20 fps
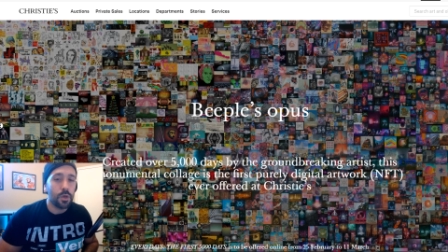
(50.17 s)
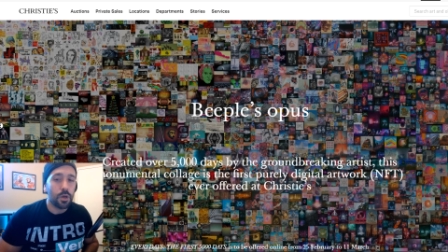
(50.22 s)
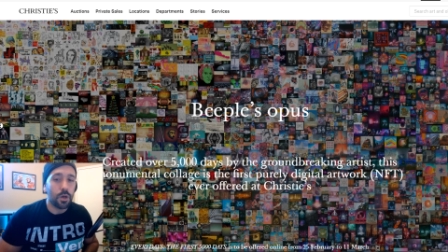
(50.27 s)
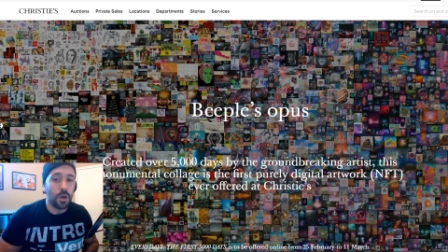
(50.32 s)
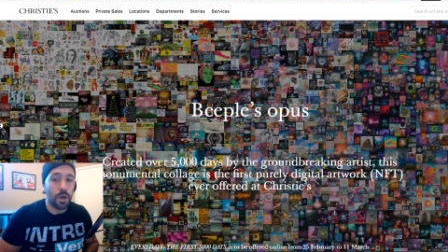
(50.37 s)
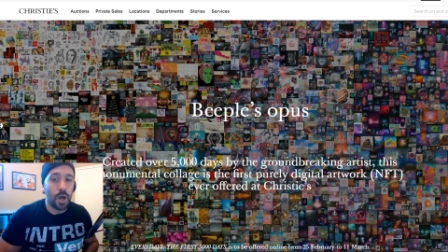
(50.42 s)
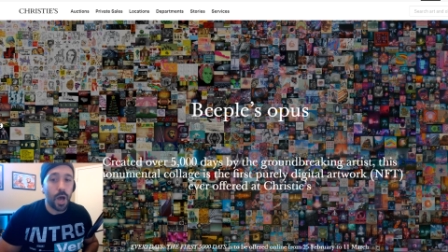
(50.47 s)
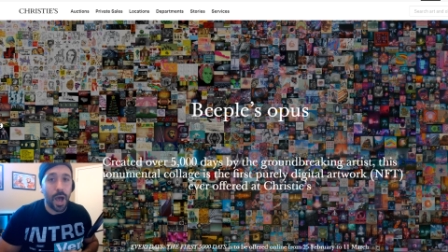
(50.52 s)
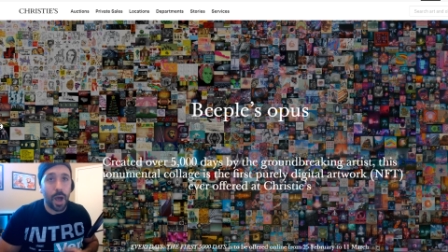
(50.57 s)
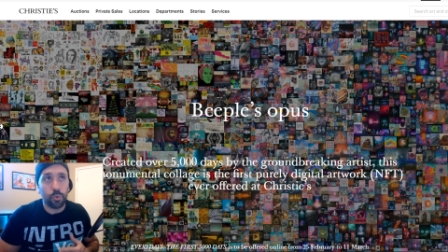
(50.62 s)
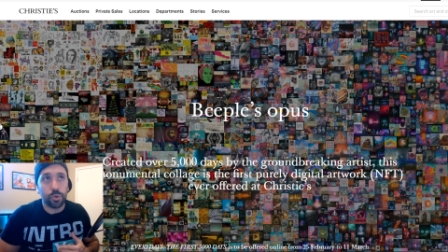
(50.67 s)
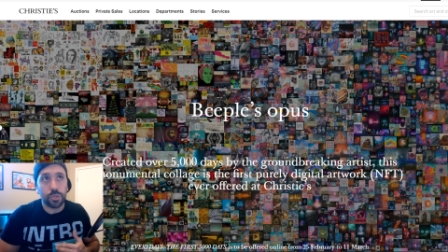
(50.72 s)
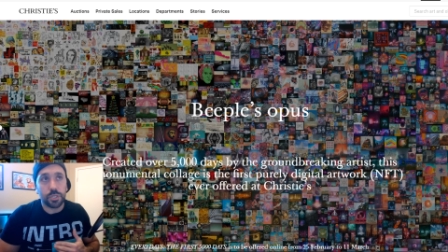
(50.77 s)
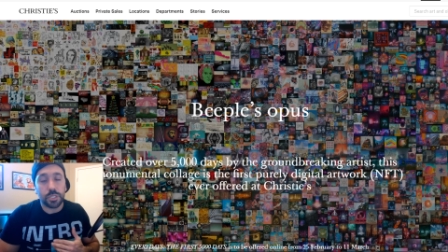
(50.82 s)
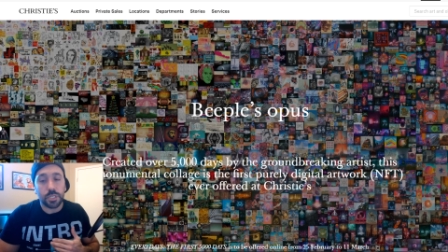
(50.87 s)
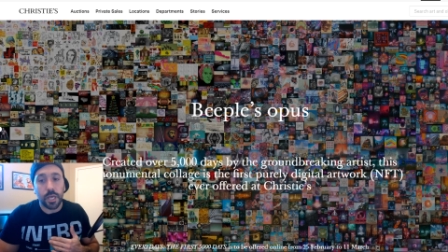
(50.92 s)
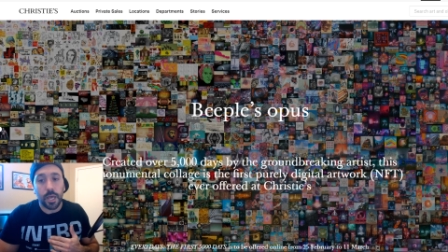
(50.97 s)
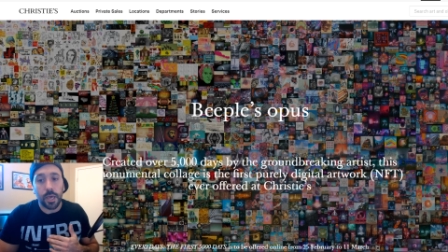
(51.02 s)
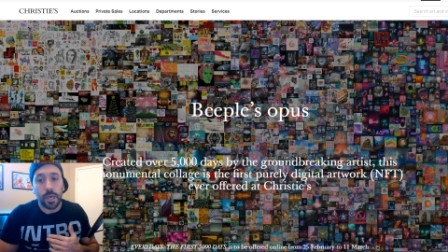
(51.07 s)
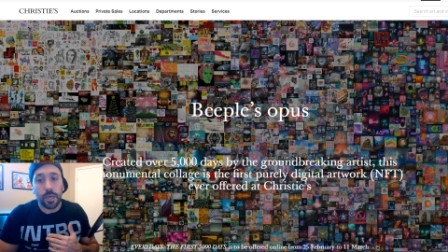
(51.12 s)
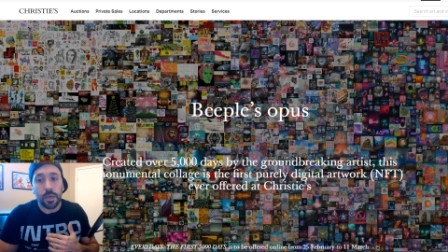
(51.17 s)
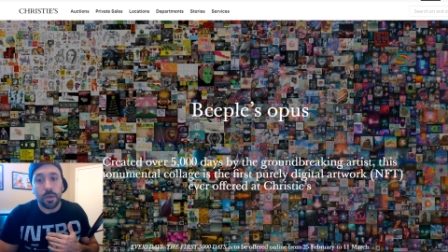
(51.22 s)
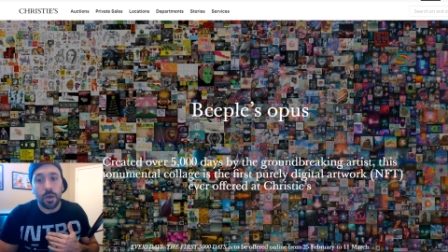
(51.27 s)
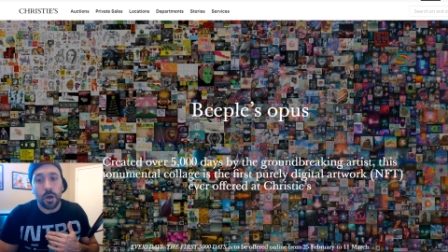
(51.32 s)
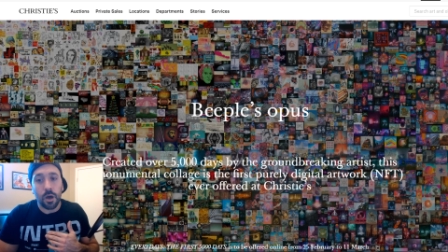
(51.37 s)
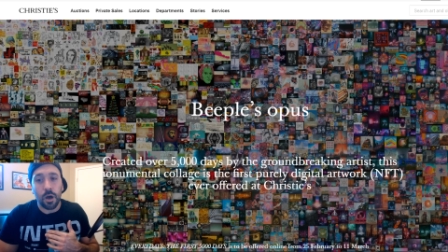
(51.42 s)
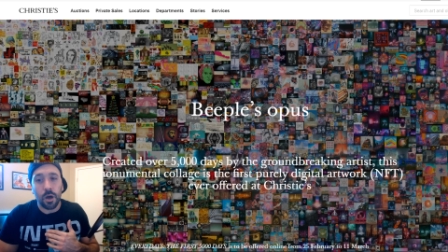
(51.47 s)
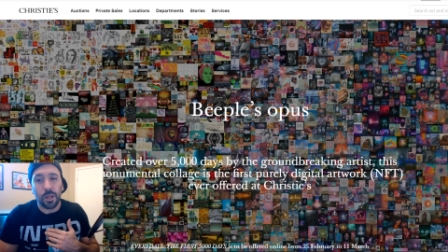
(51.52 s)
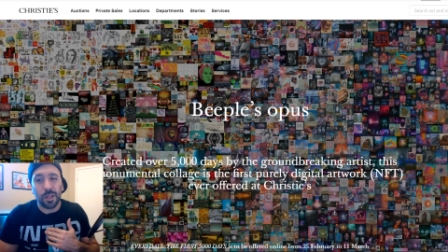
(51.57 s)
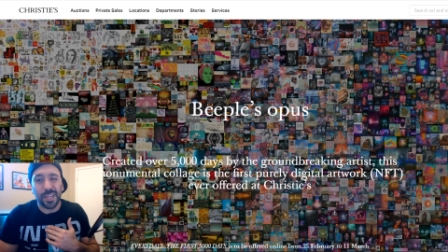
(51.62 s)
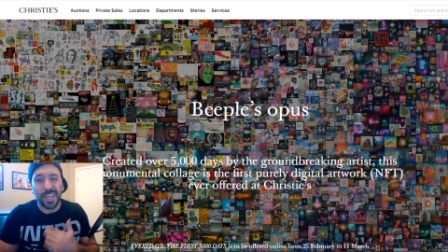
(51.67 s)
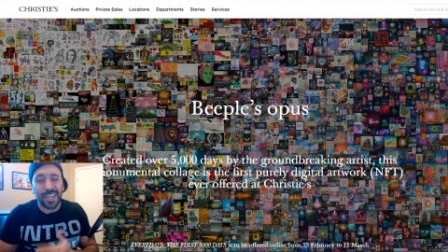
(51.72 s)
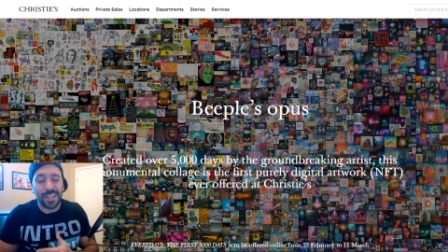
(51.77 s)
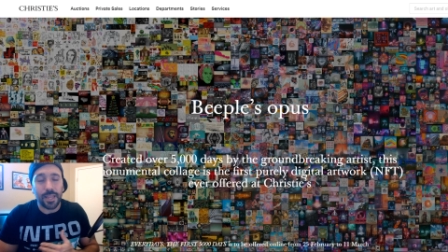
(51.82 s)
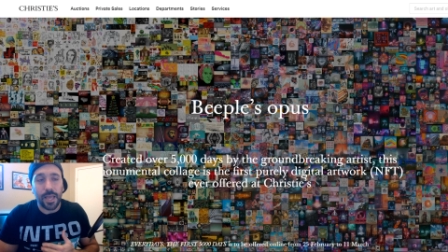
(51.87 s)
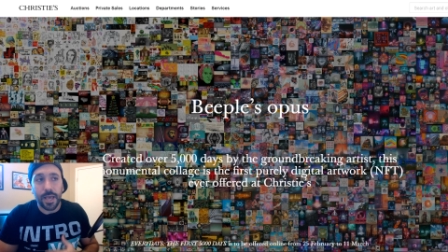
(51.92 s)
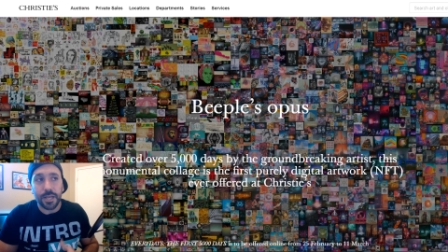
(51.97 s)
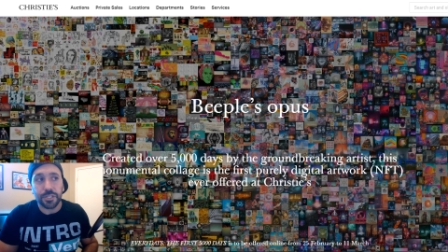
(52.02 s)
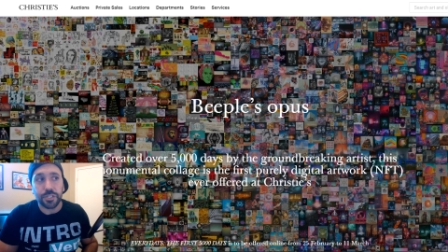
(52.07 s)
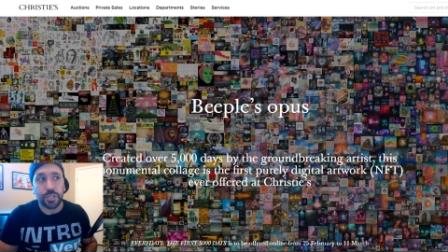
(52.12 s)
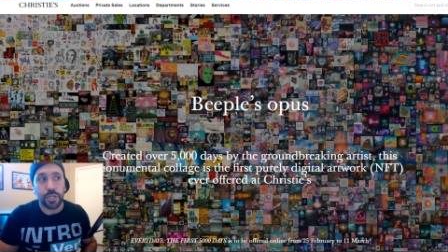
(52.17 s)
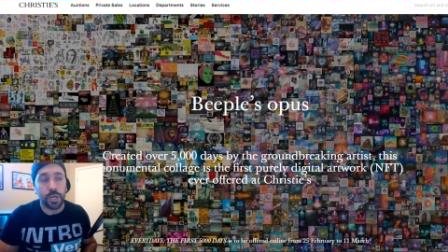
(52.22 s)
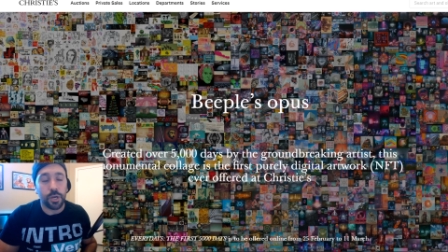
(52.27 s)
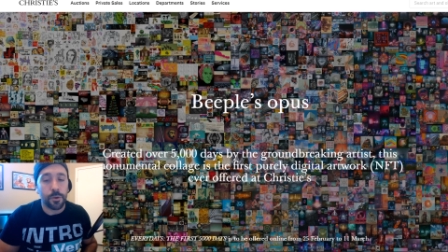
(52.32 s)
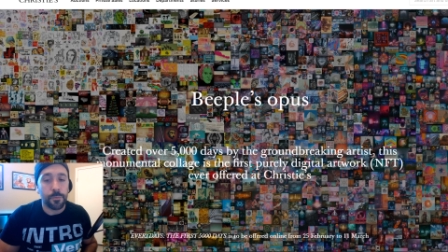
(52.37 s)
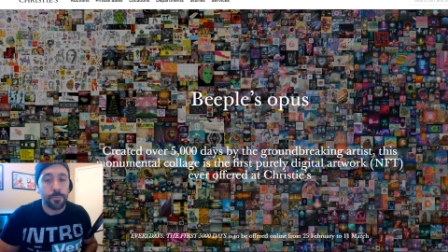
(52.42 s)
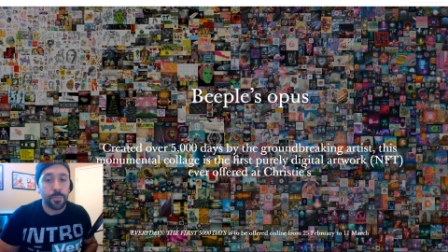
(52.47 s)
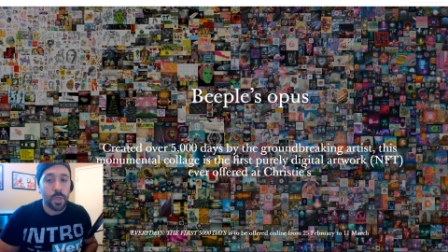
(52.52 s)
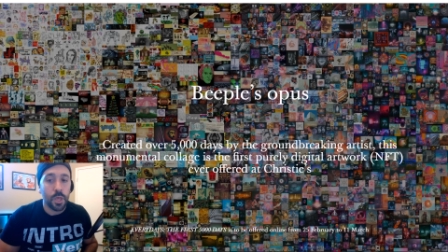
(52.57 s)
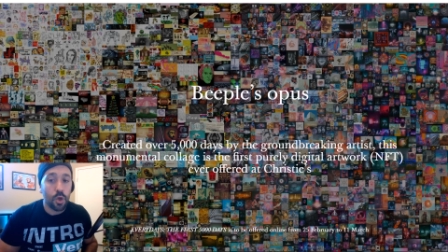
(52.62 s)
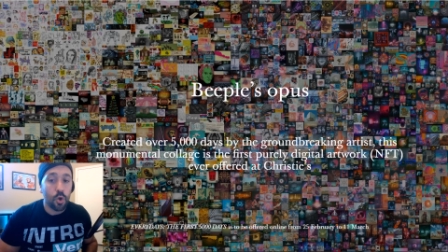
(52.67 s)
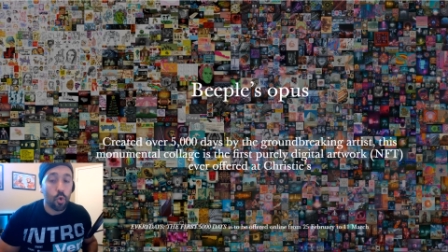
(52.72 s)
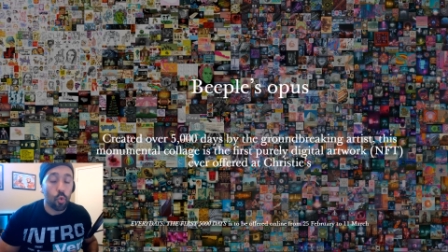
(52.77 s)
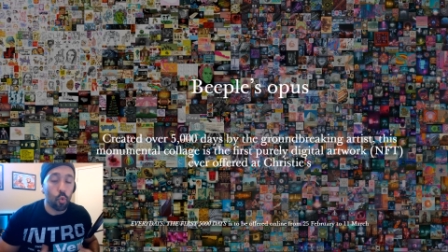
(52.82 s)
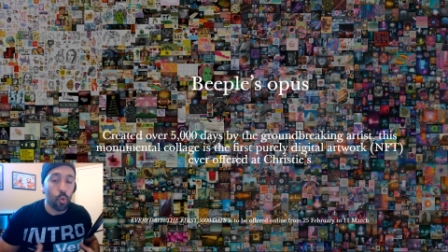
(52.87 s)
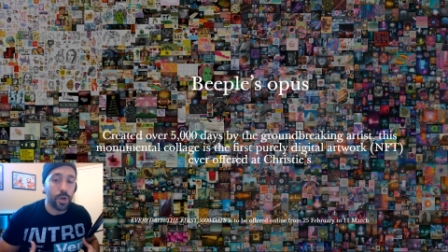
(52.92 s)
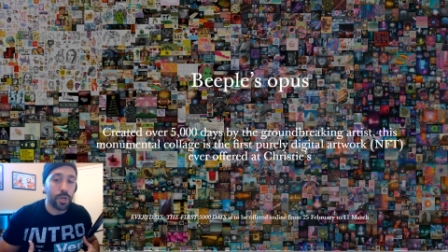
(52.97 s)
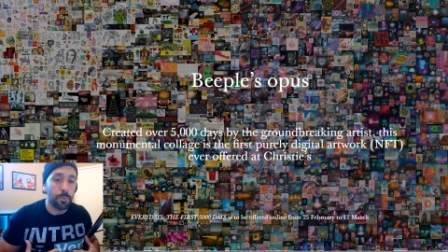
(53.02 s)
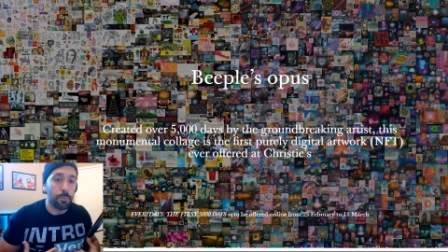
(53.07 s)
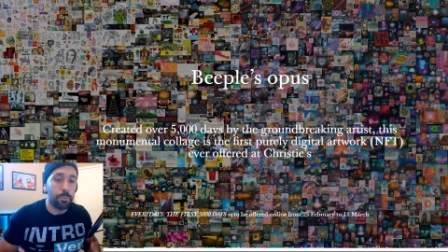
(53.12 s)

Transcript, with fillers: uh, I would say uh, late last year when